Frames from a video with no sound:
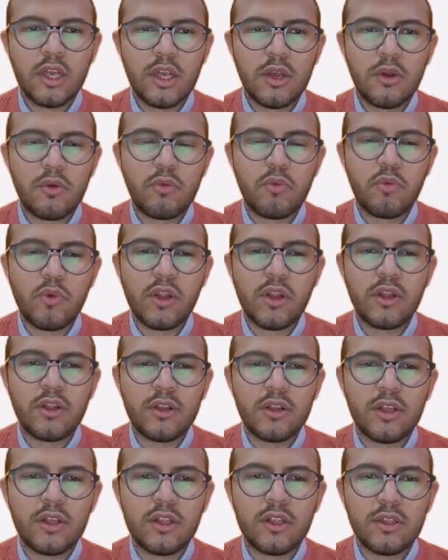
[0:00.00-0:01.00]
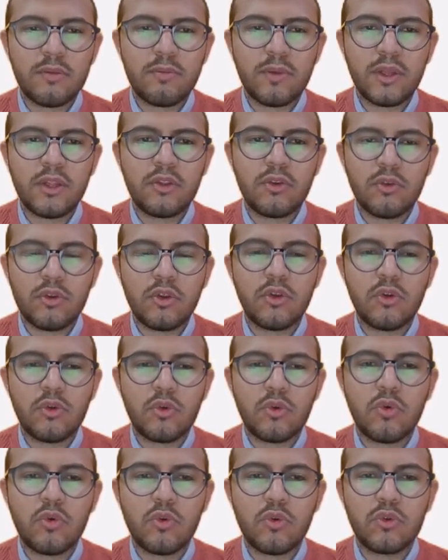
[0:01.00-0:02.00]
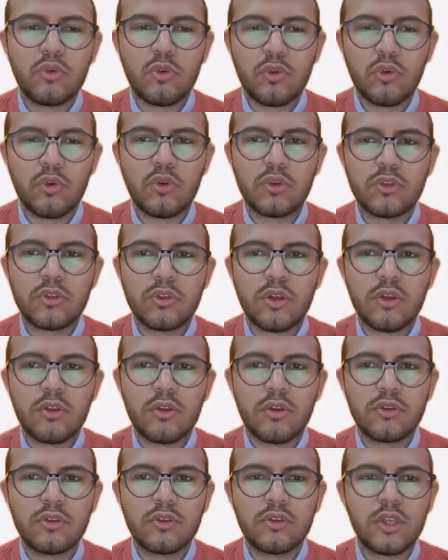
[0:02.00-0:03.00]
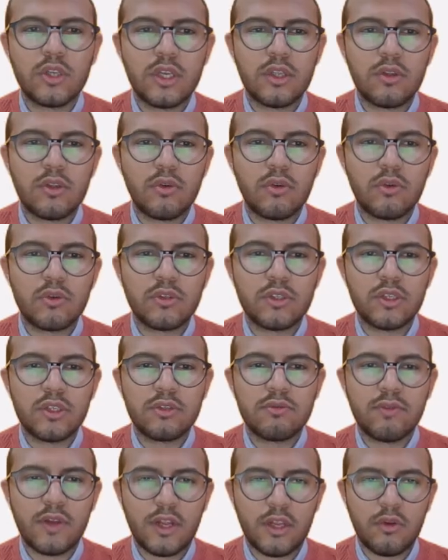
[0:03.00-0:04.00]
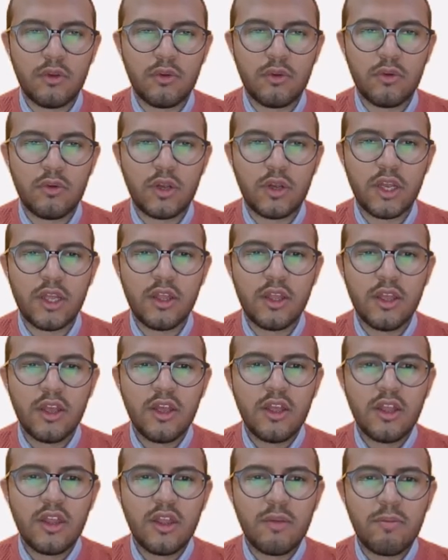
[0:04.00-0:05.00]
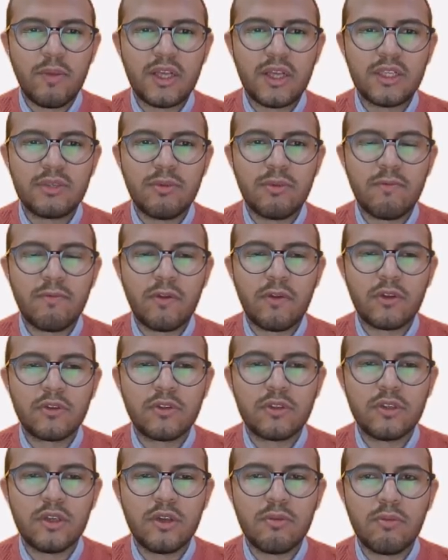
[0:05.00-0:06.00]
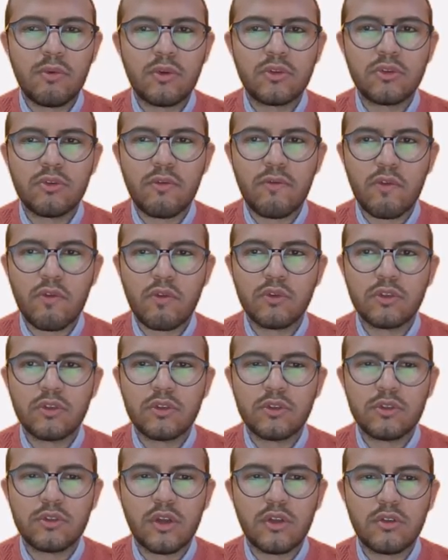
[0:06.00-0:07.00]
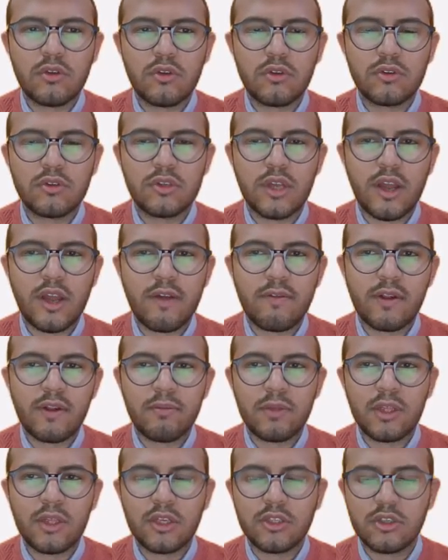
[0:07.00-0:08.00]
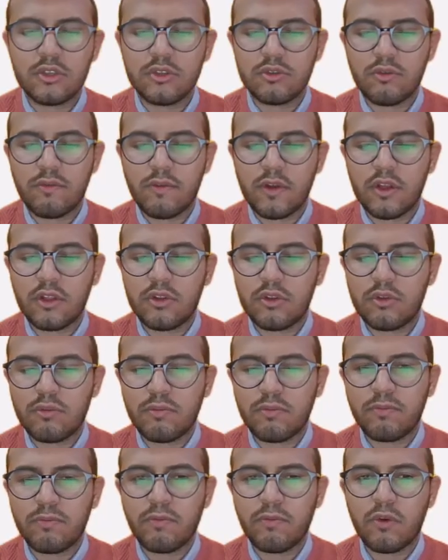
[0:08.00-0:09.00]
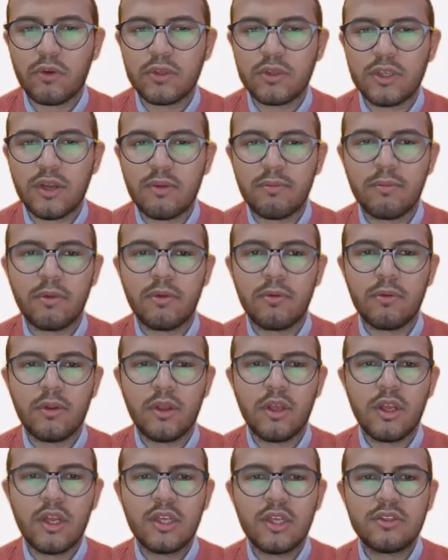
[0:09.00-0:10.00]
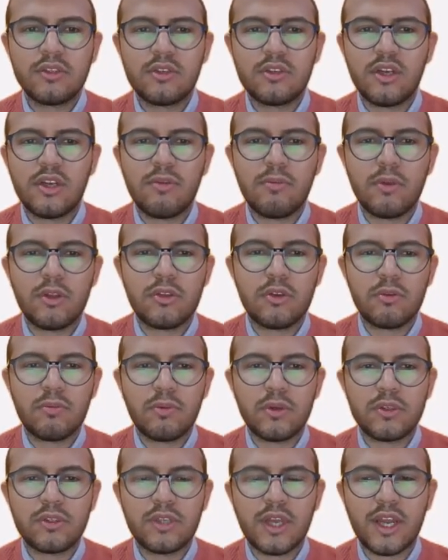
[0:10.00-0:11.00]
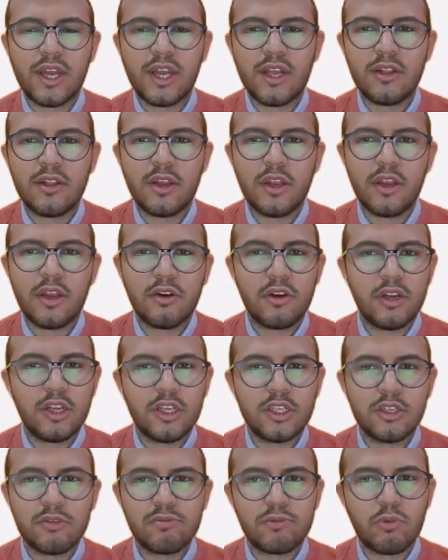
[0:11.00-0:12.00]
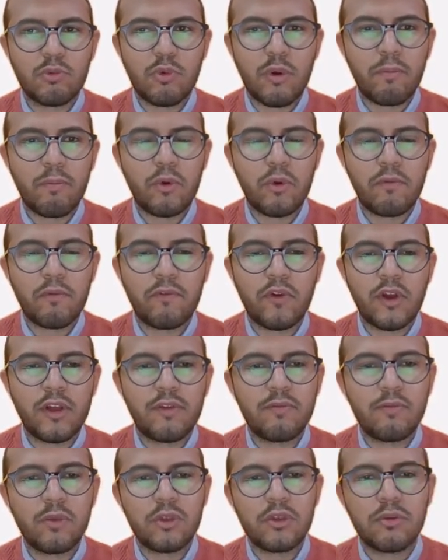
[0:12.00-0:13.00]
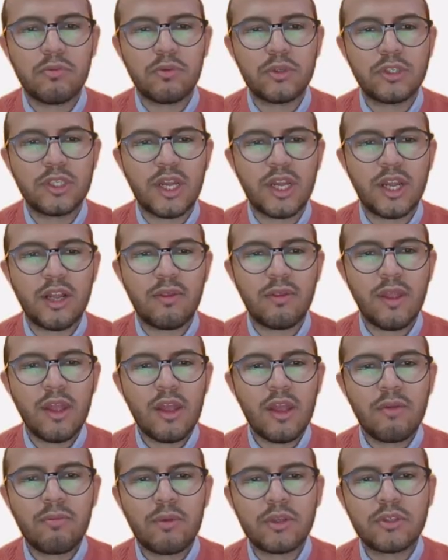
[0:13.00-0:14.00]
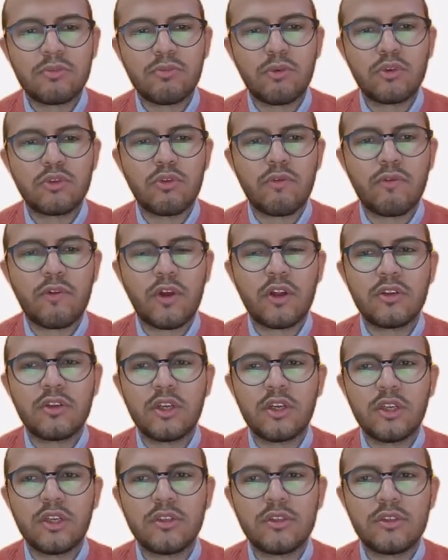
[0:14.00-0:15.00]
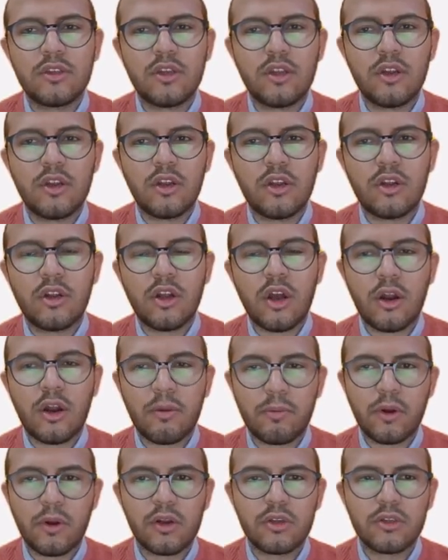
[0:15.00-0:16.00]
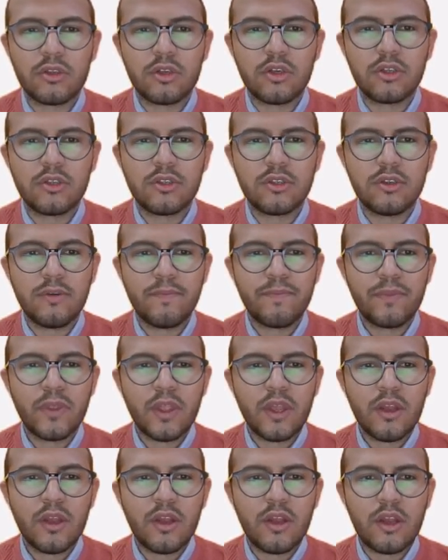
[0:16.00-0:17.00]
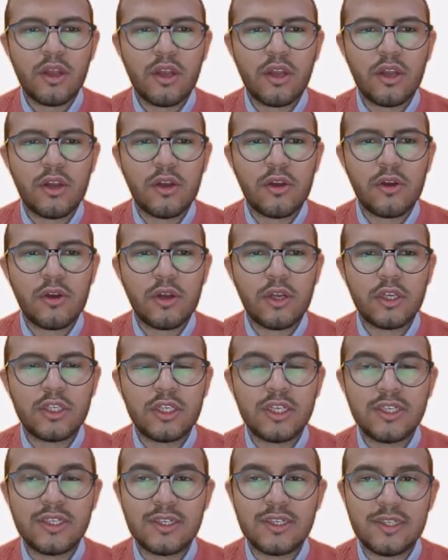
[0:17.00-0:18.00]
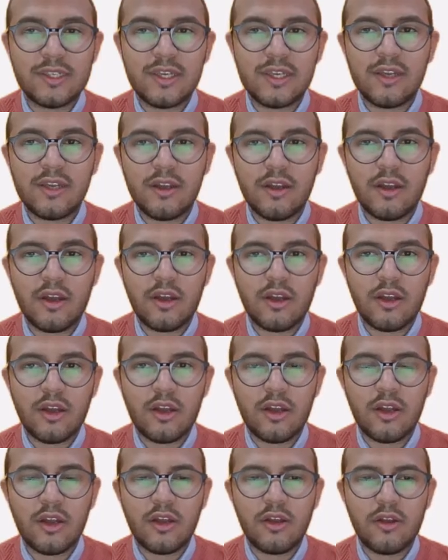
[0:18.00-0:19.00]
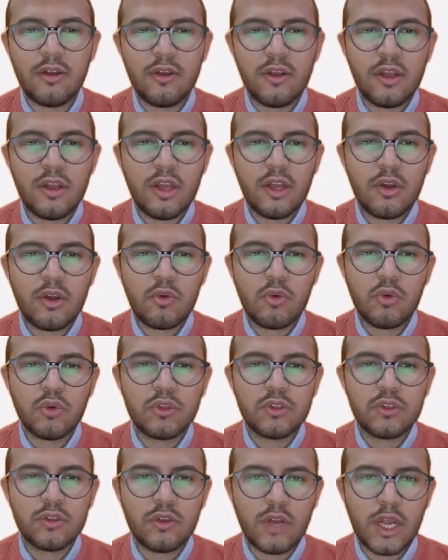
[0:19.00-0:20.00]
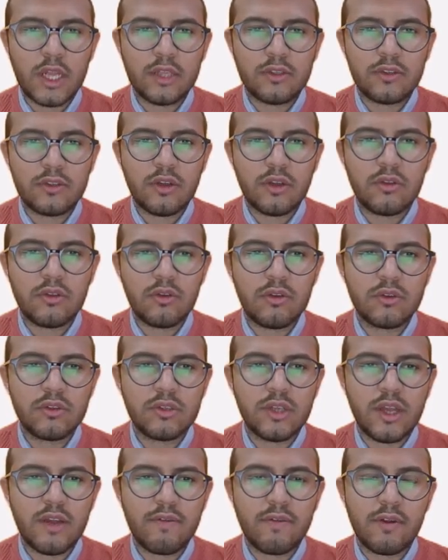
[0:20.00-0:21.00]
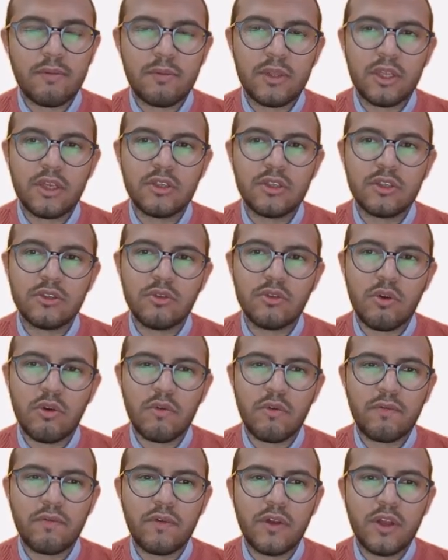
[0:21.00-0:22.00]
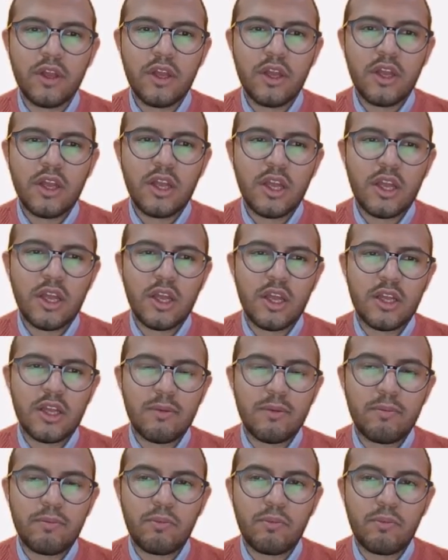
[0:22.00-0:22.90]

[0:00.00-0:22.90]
will depend on your code or your standards on this value. Okay. The maximum velocity, most of codes and standards have limitations of it. For example, 3 meters per second. Here in Egypt, 1.5 meters per second. It's most of countries in Arab countries, GCC codes and standards have limitations of 3